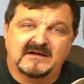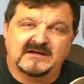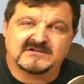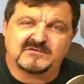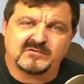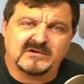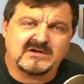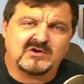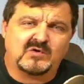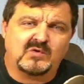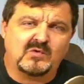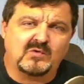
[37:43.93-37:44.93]
it's really
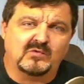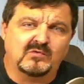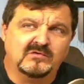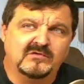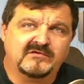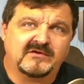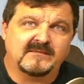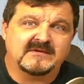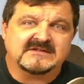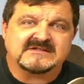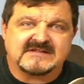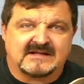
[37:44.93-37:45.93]
cool, so I'm
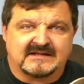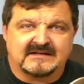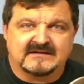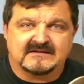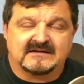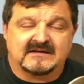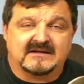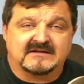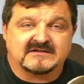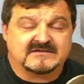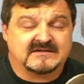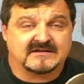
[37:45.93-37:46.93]
going to sell it. And
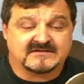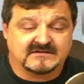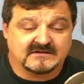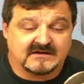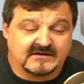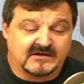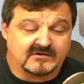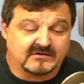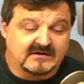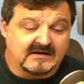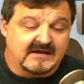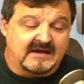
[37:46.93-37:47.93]
that's
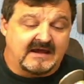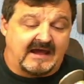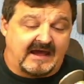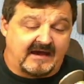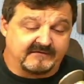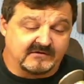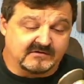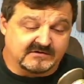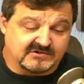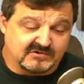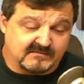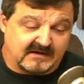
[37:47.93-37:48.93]
another avenue
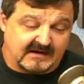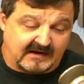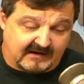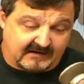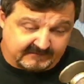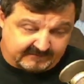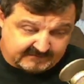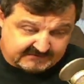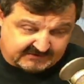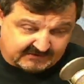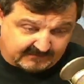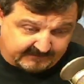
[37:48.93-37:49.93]
that you may have.
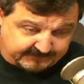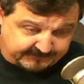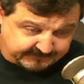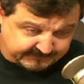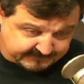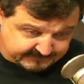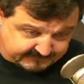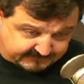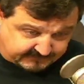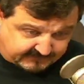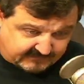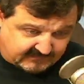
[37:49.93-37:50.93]
So
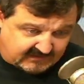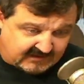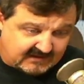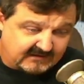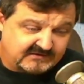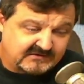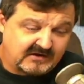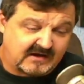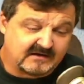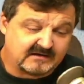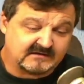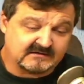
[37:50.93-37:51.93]

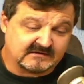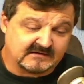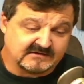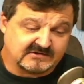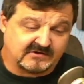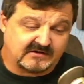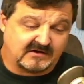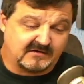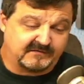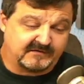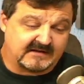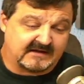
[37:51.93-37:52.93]
yeah, Jody,
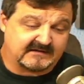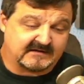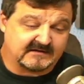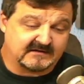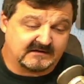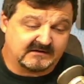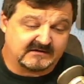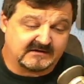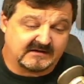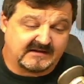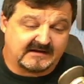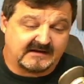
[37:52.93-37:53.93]
hopefully that
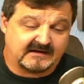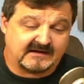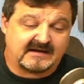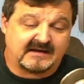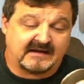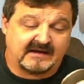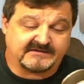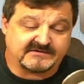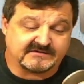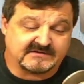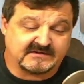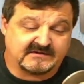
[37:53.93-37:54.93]
that kind of
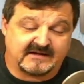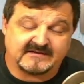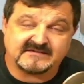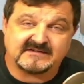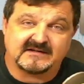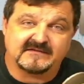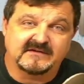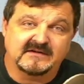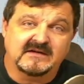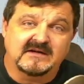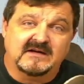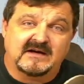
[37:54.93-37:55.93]
answers it. Thanks, Kev,
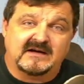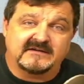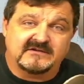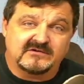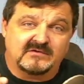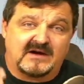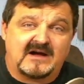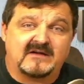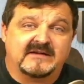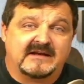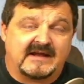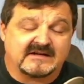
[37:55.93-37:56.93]
to how
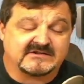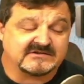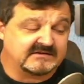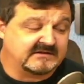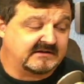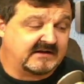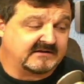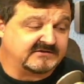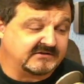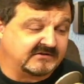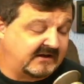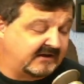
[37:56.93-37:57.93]
that action
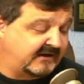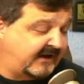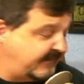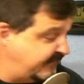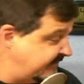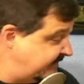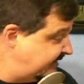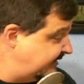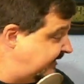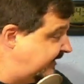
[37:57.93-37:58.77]
actually happens.